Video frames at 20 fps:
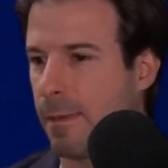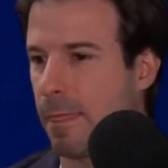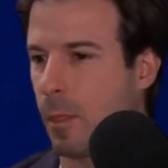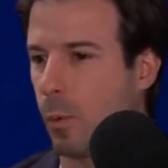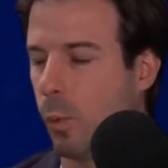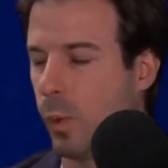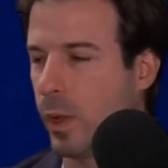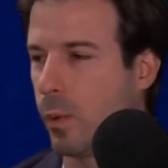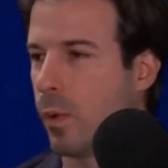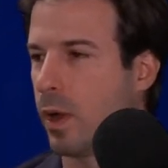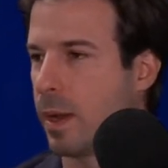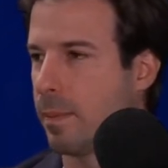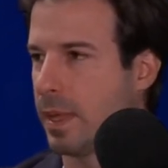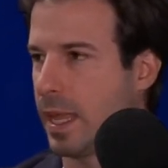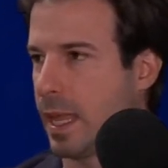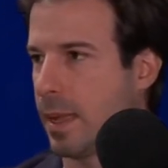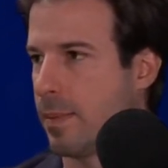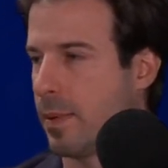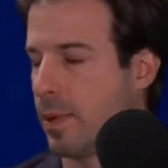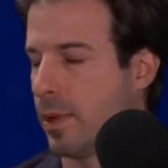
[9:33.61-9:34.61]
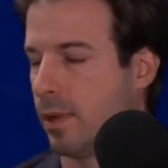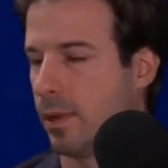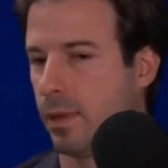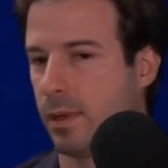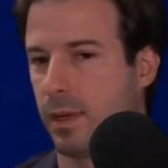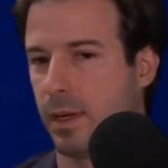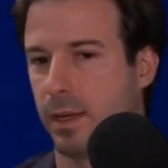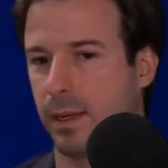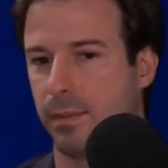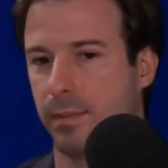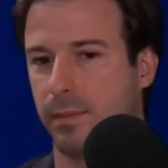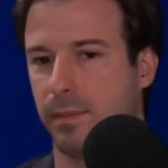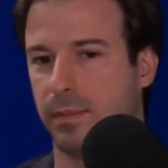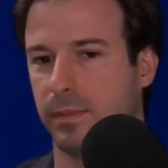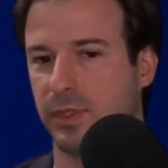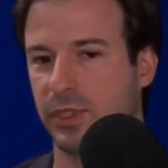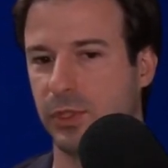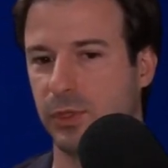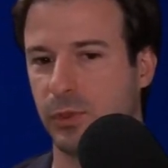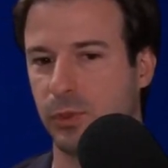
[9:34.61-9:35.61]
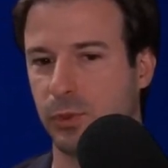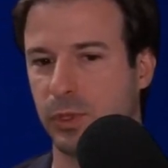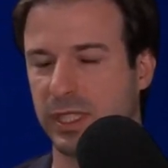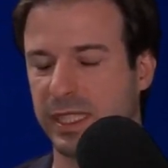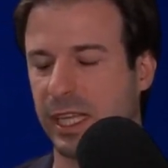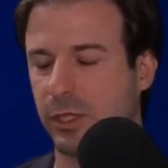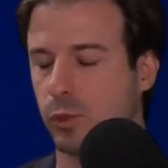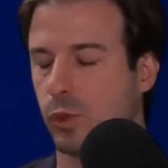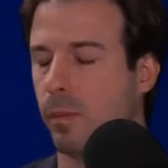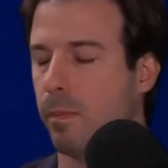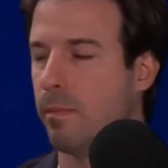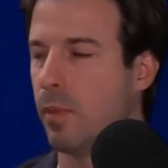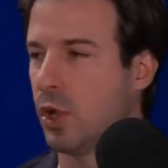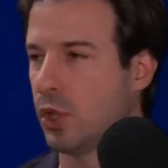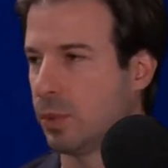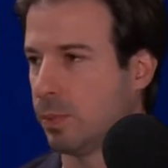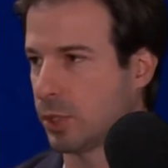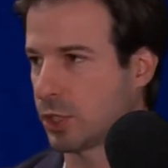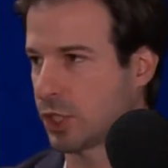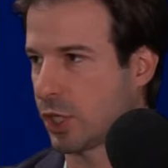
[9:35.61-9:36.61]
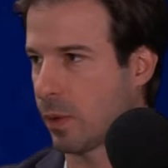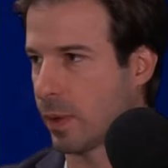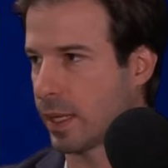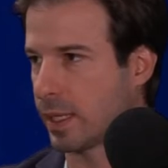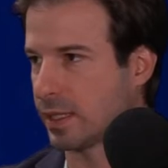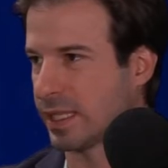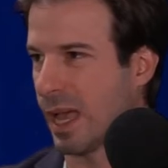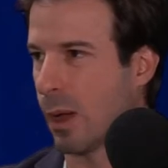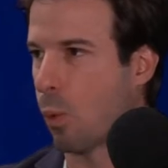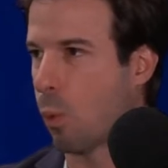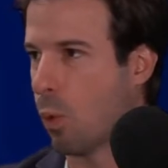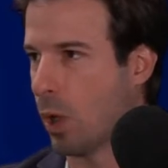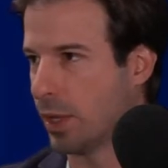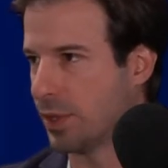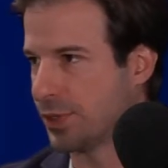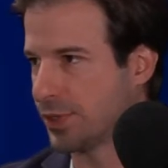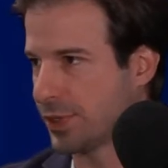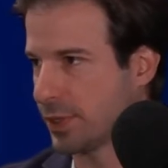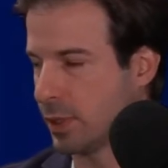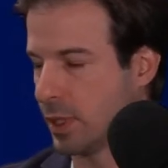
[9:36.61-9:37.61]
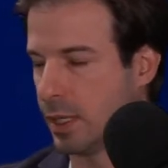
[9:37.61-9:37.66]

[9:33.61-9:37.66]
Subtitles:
we want to be able to schedule multiple showings at once,